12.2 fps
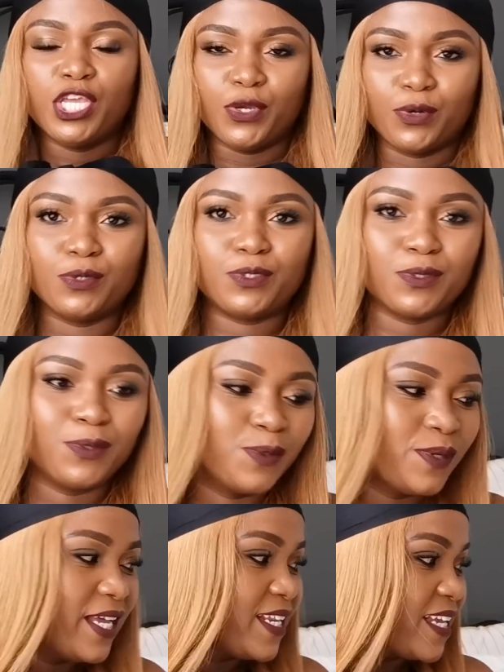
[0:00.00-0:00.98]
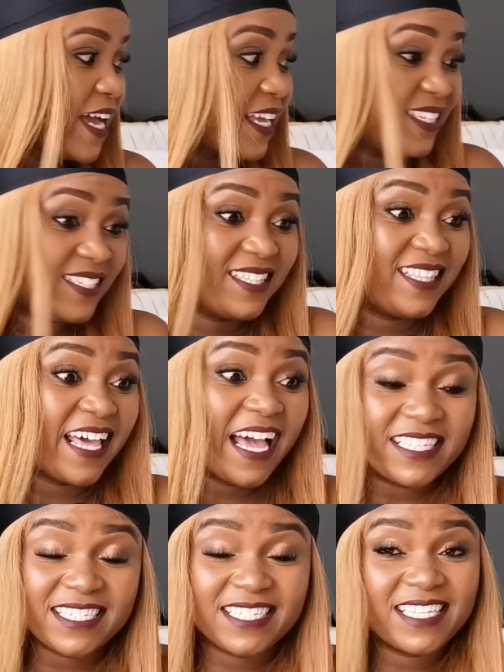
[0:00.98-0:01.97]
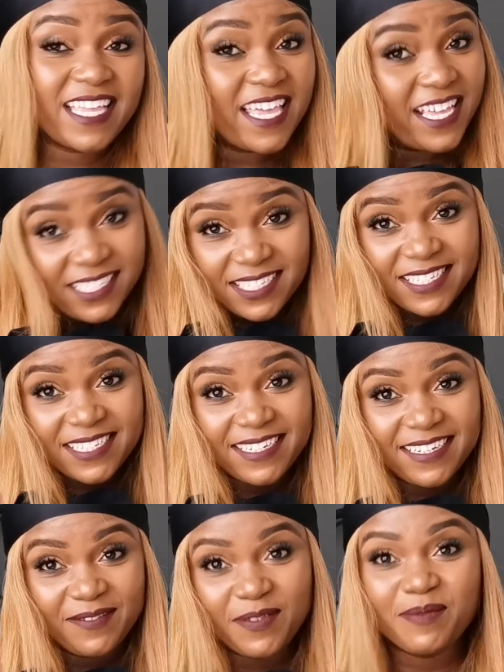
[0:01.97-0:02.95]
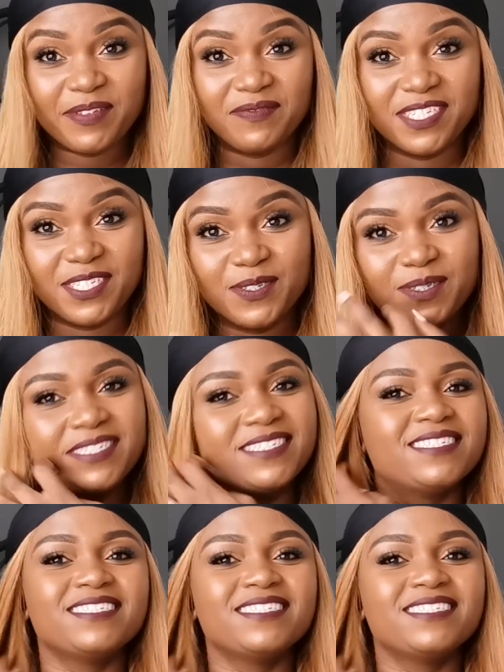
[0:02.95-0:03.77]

you're good to go. And guys, that's it for my video.